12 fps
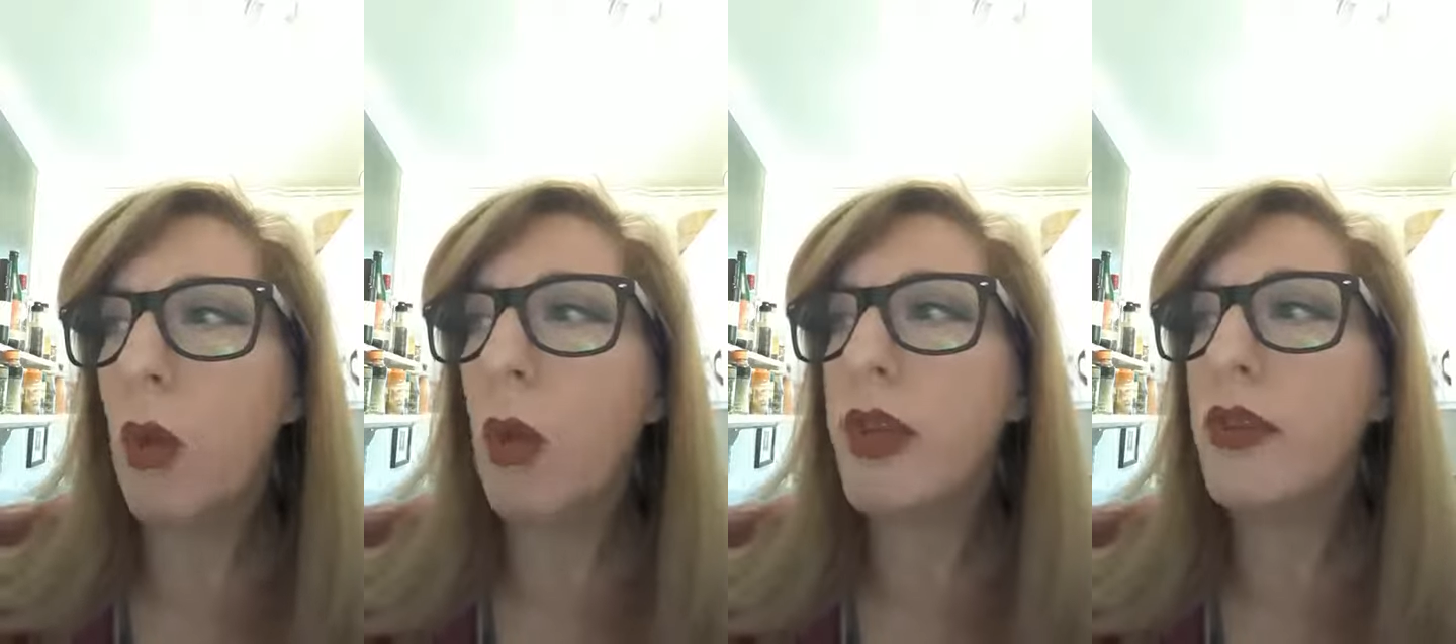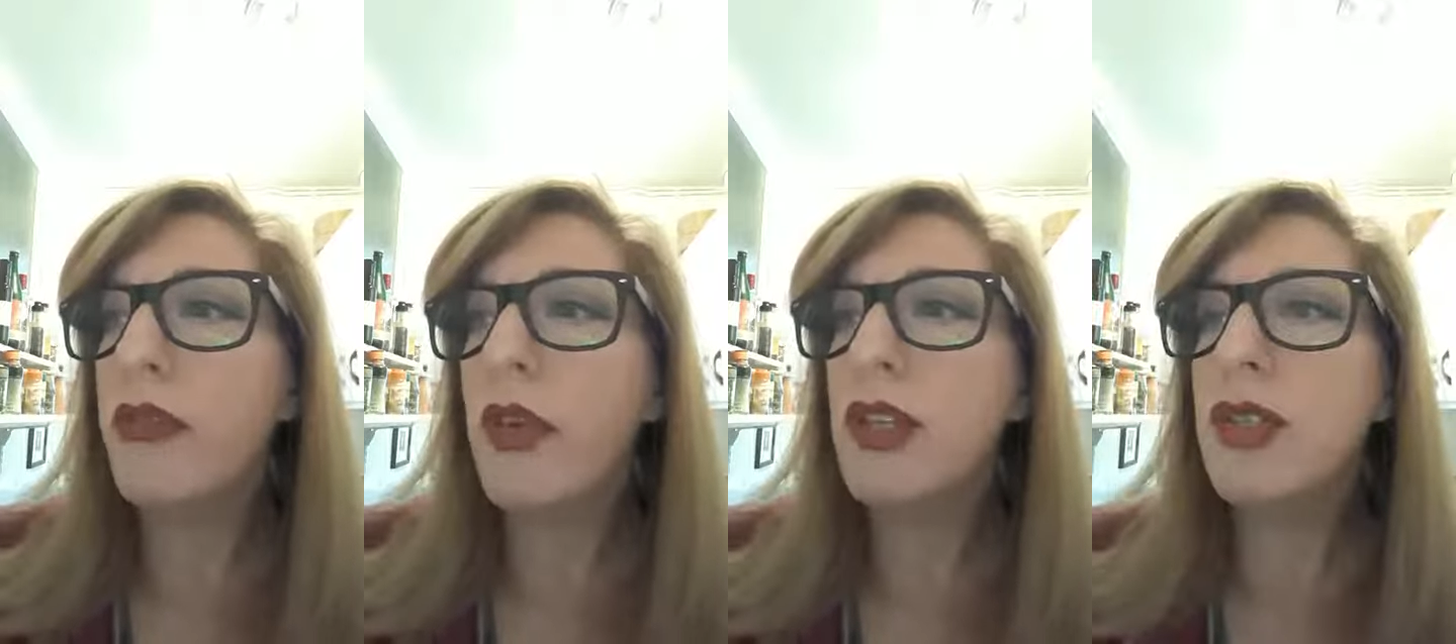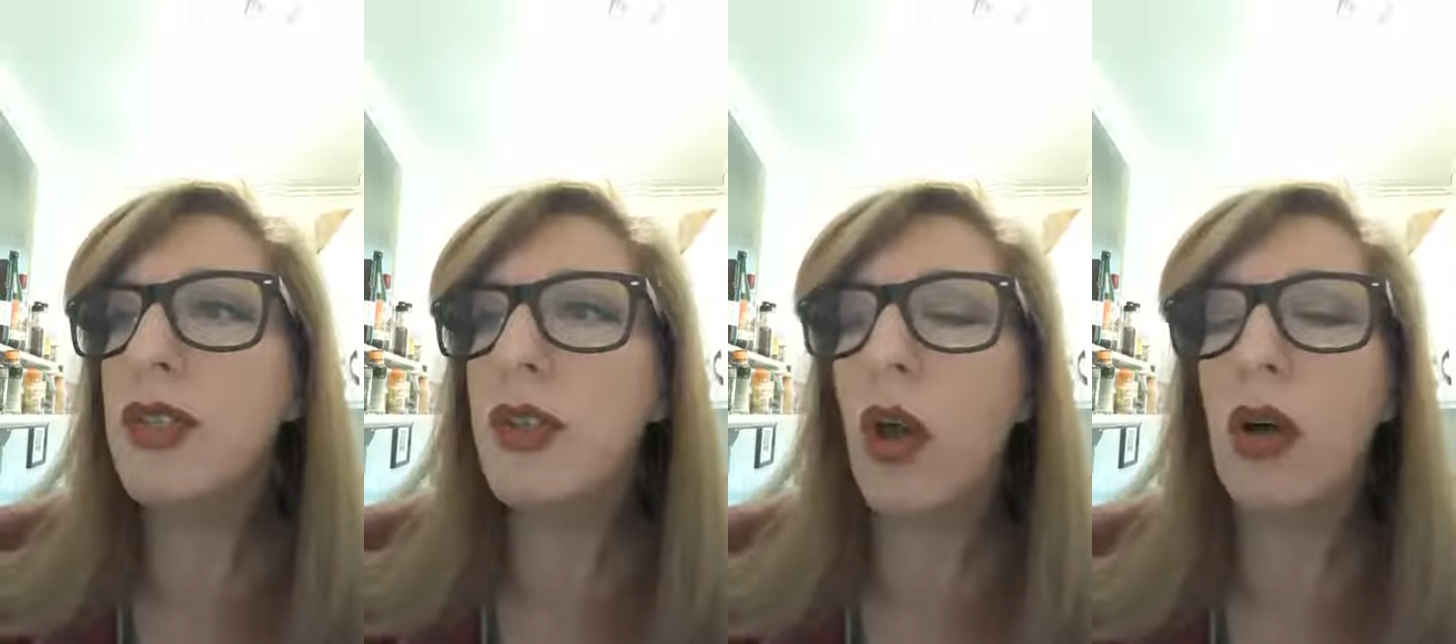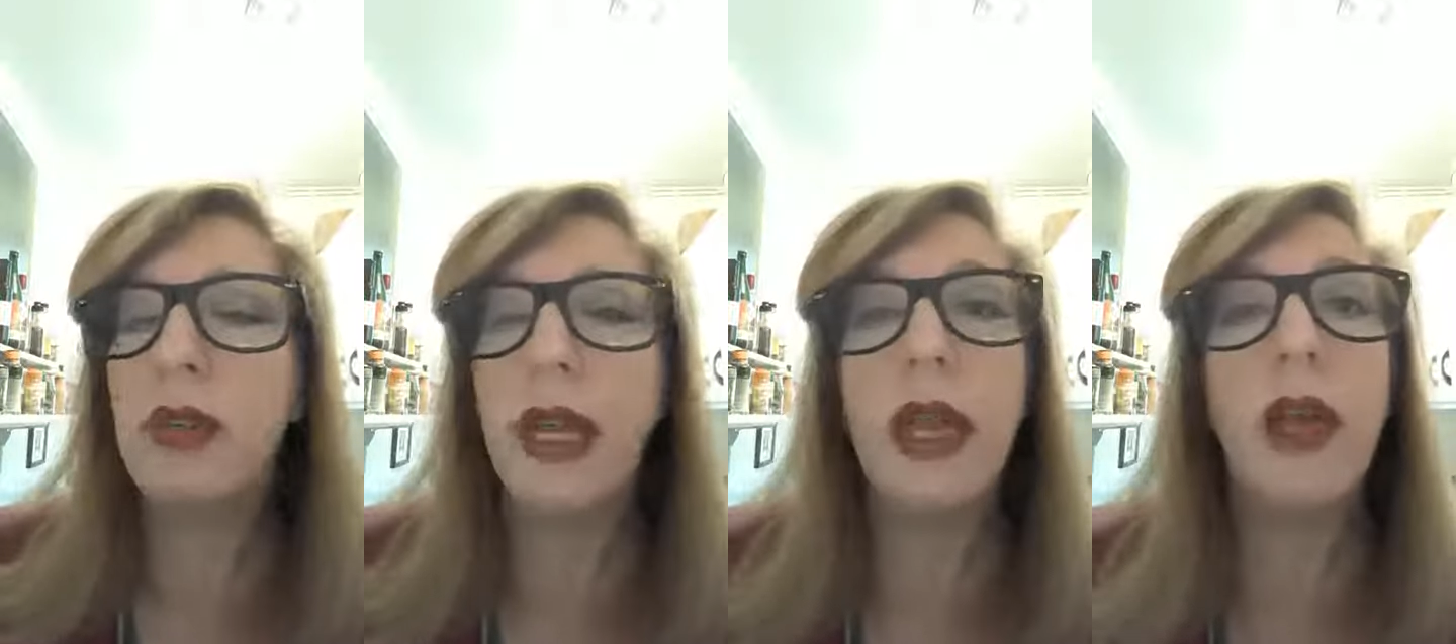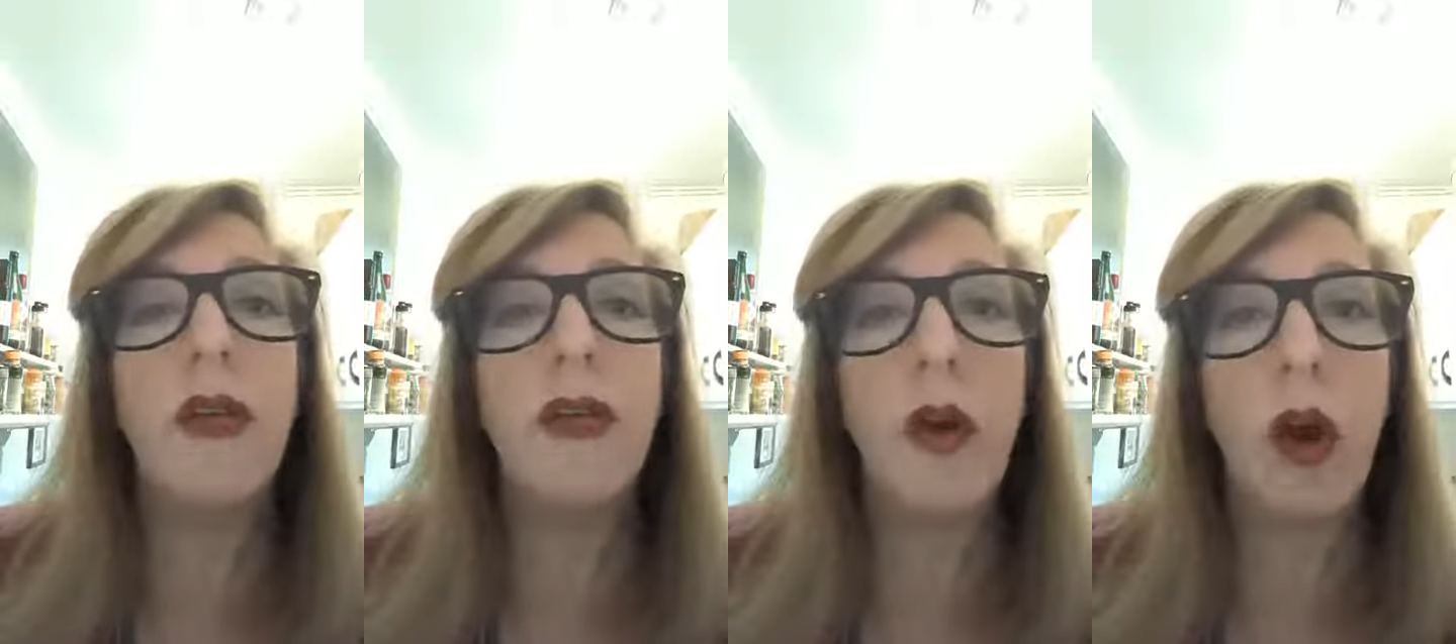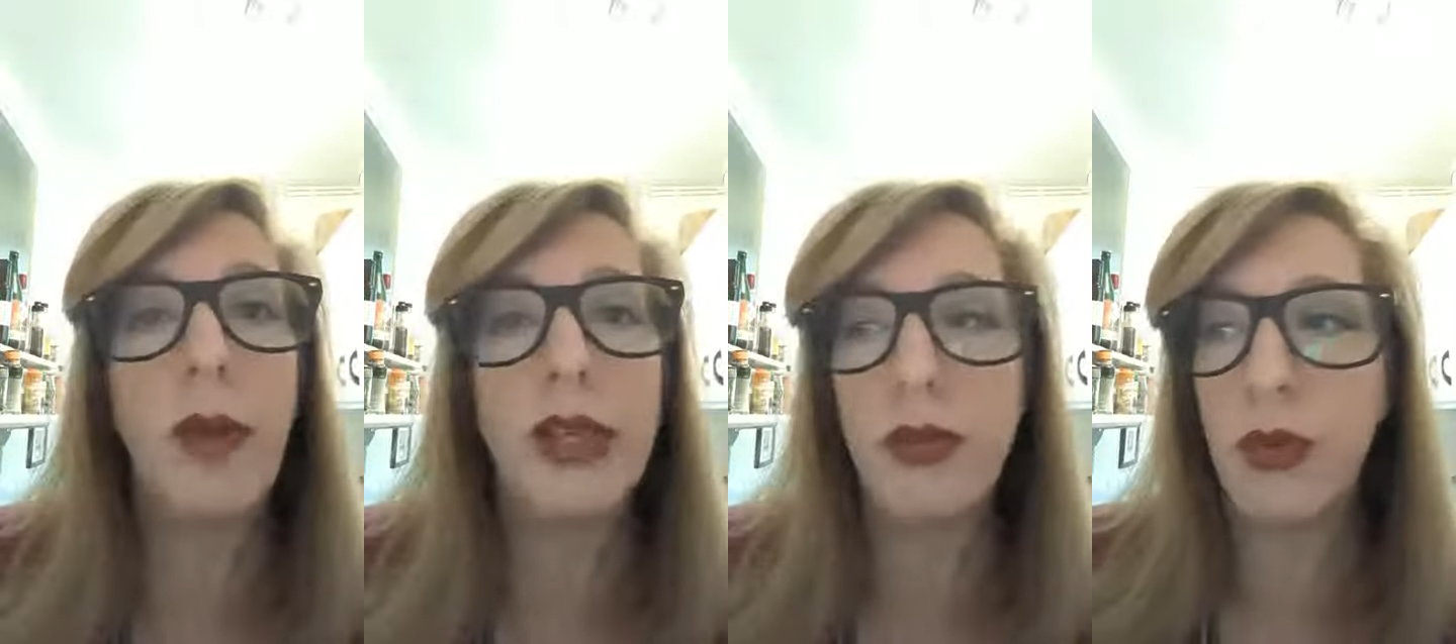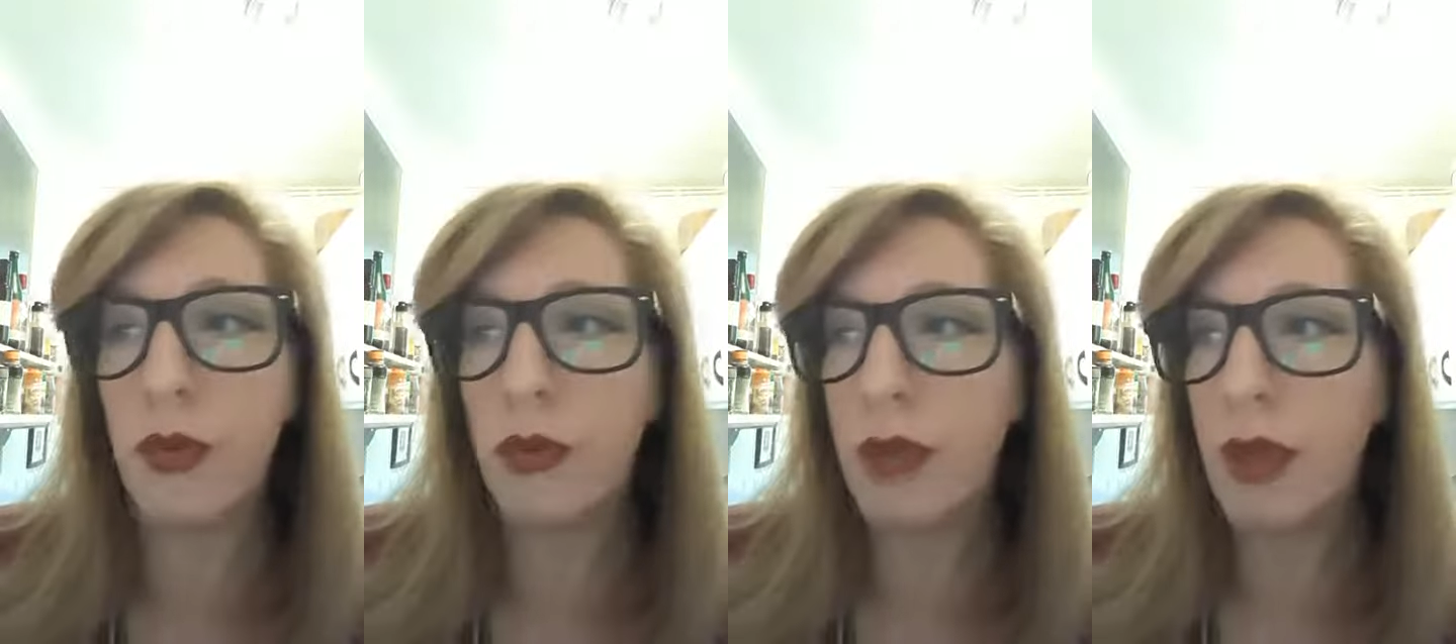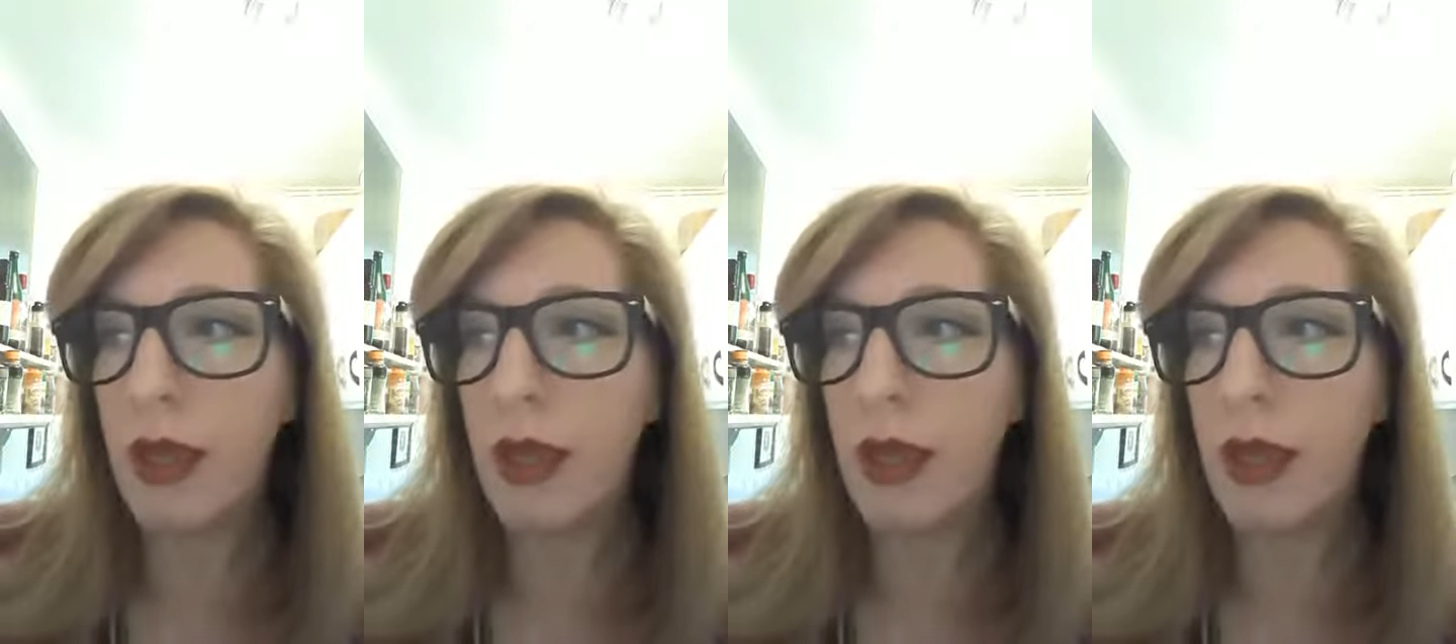what in French is called a formation